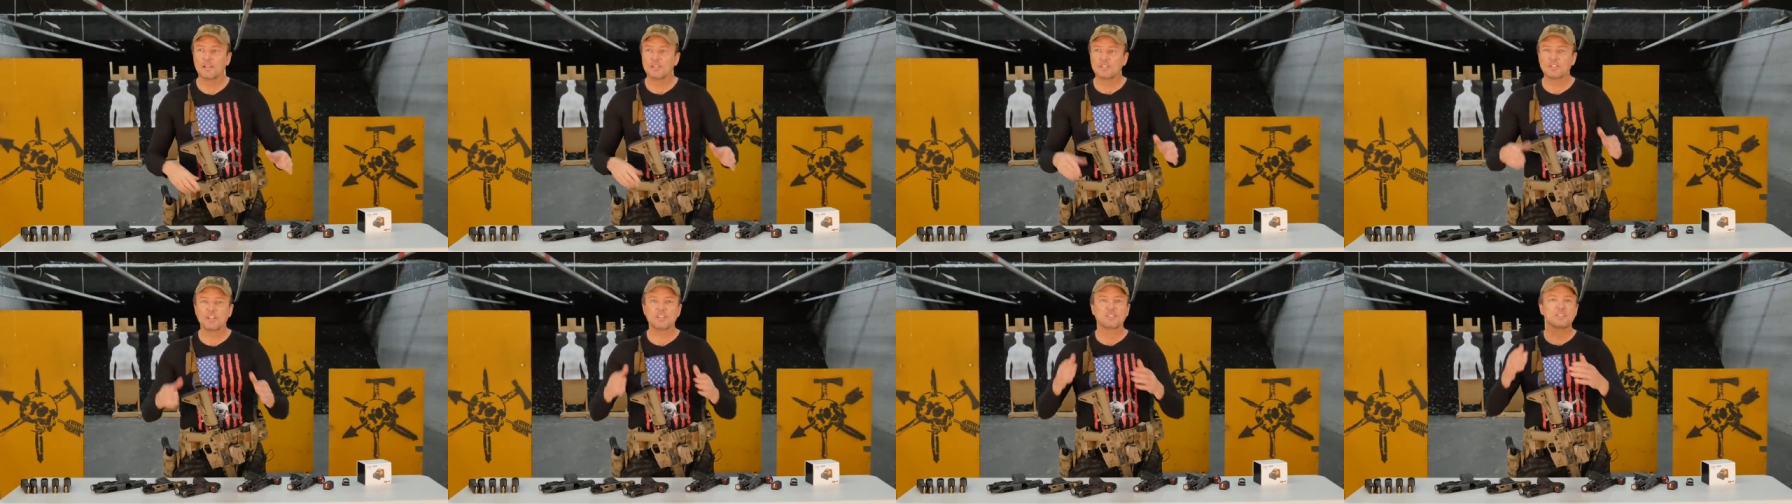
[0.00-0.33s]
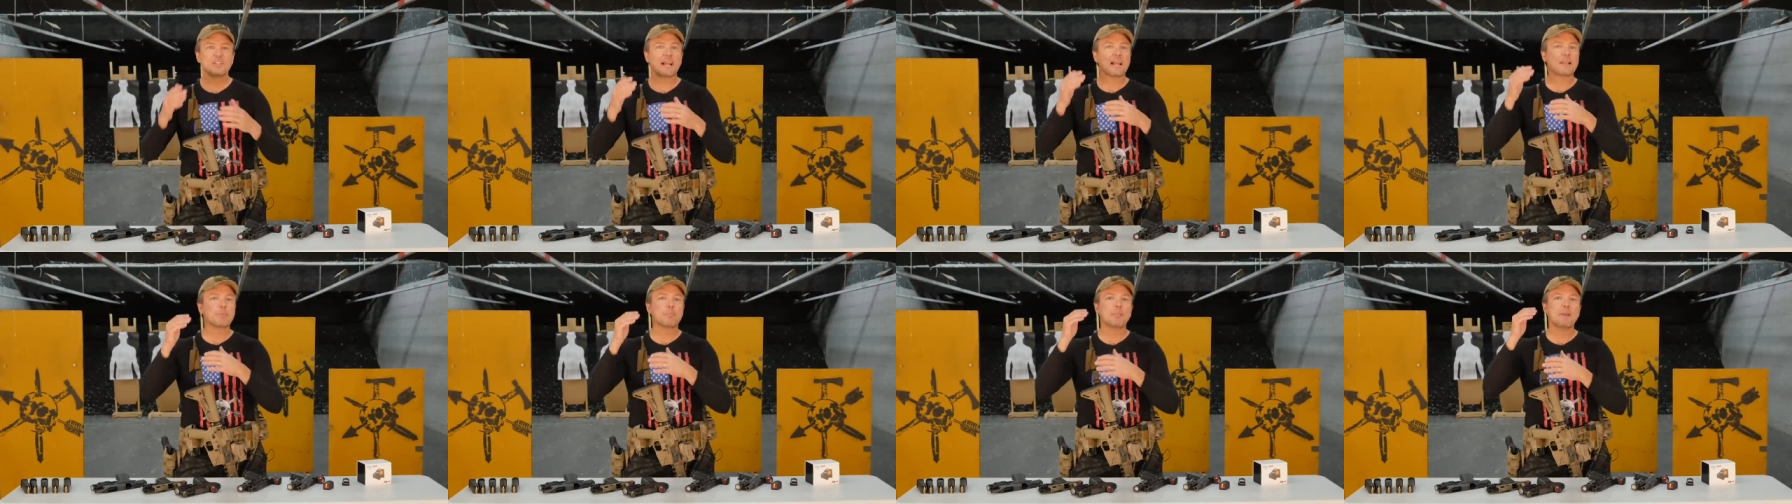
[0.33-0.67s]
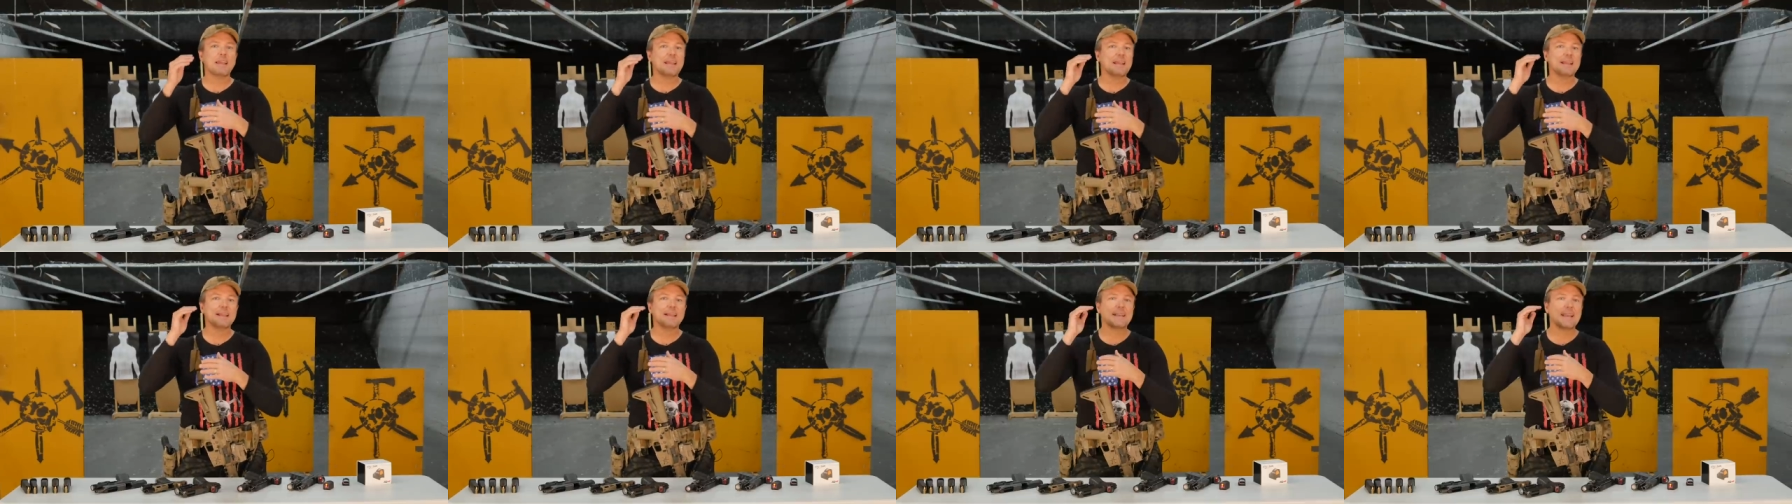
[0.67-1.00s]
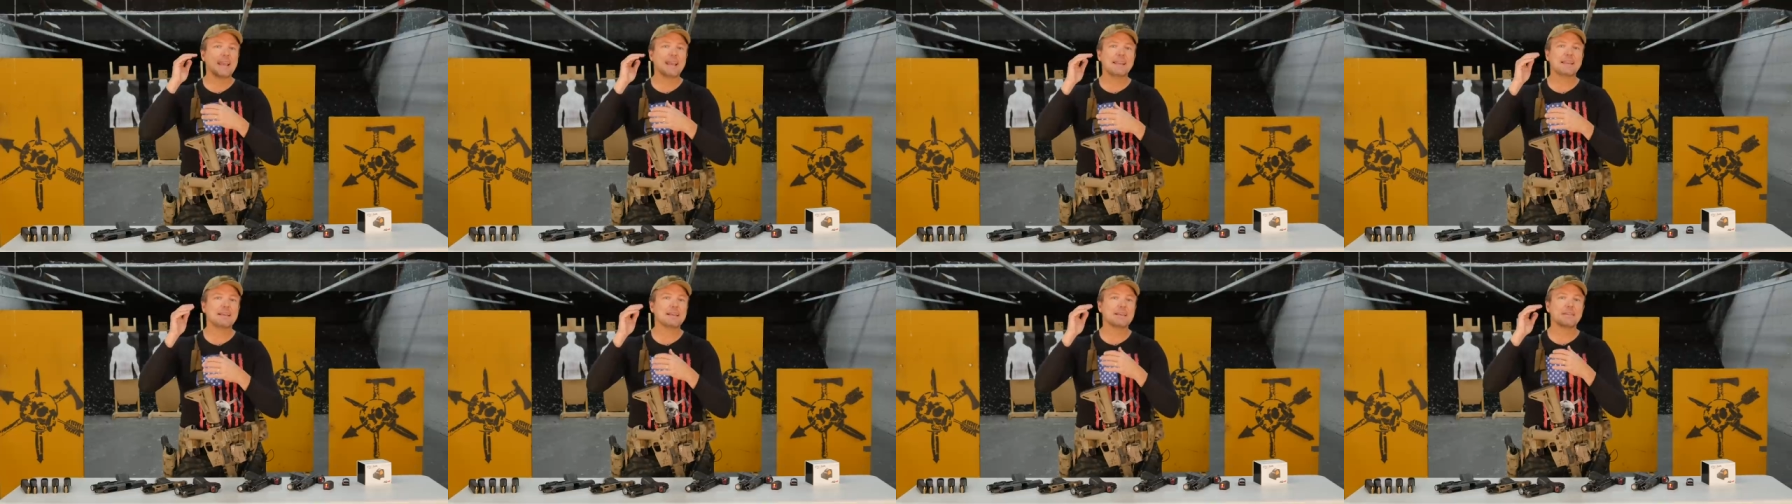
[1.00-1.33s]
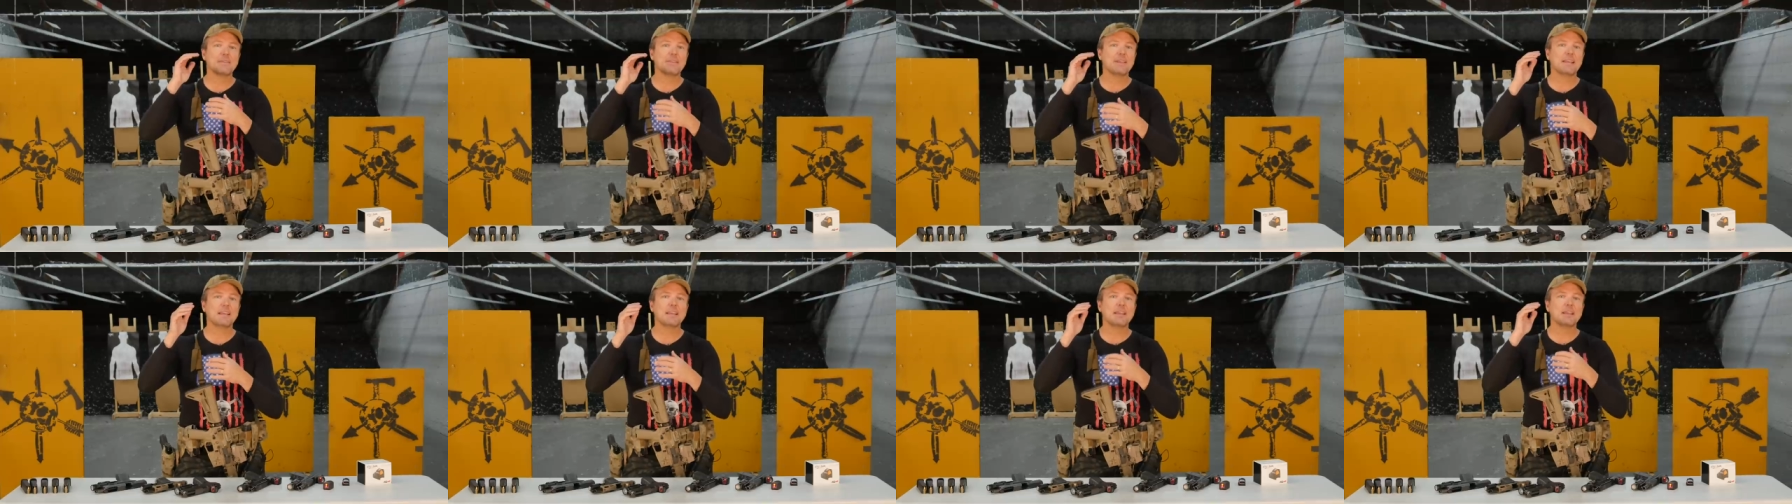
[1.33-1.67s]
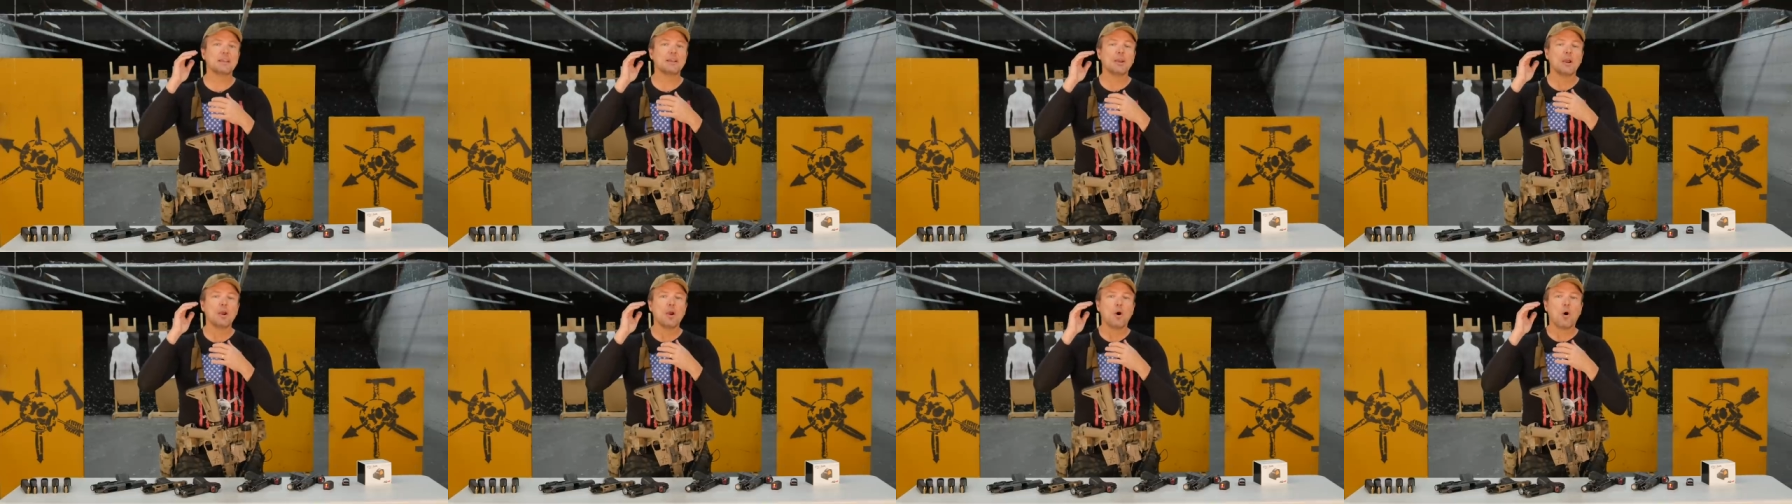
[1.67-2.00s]
Just like me getting
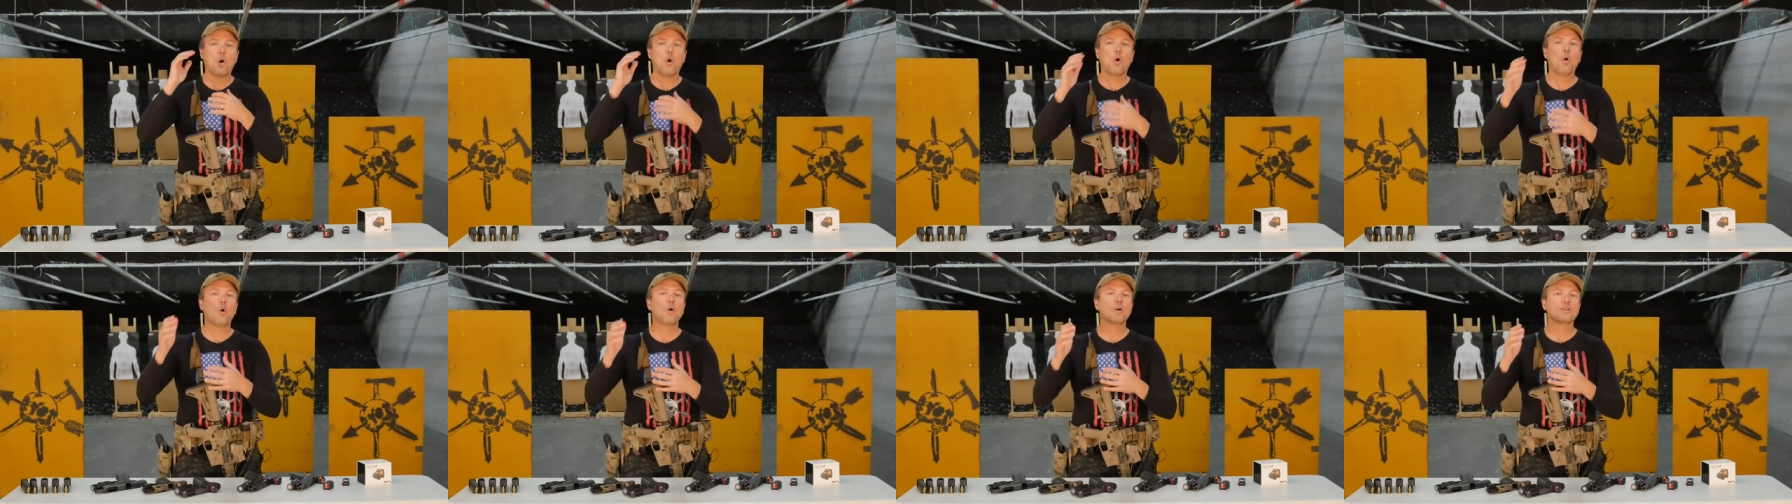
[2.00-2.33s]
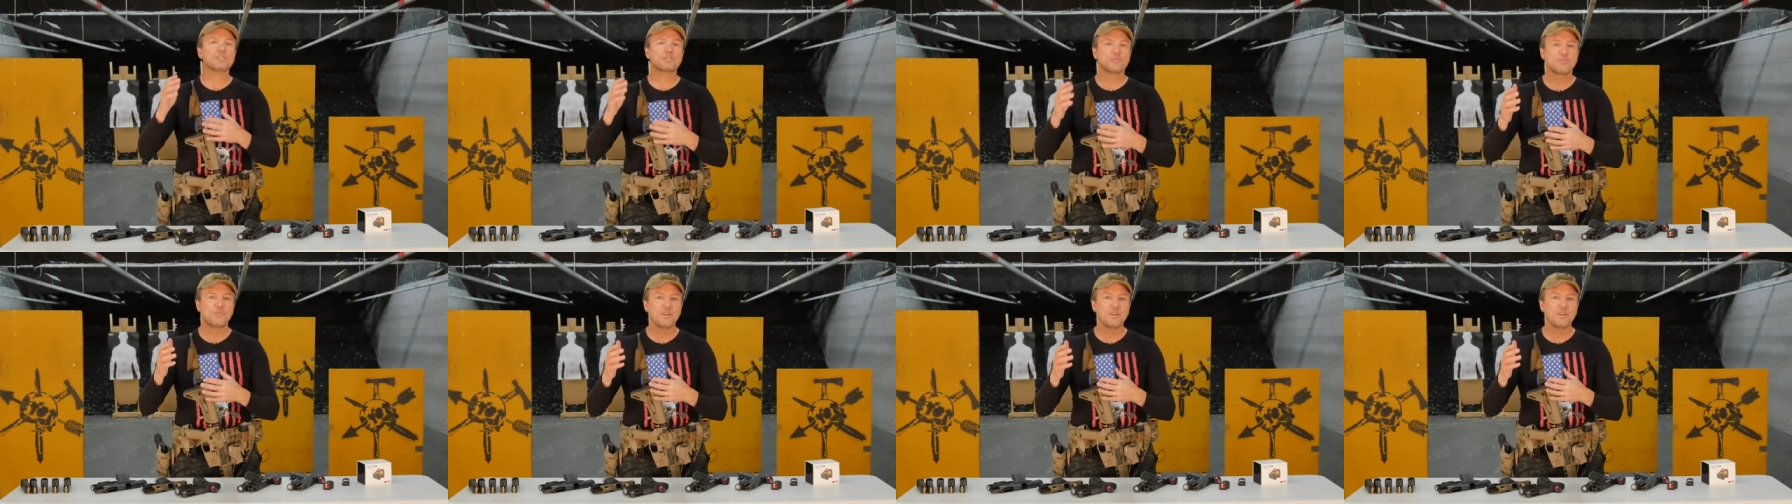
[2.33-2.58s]
the Horus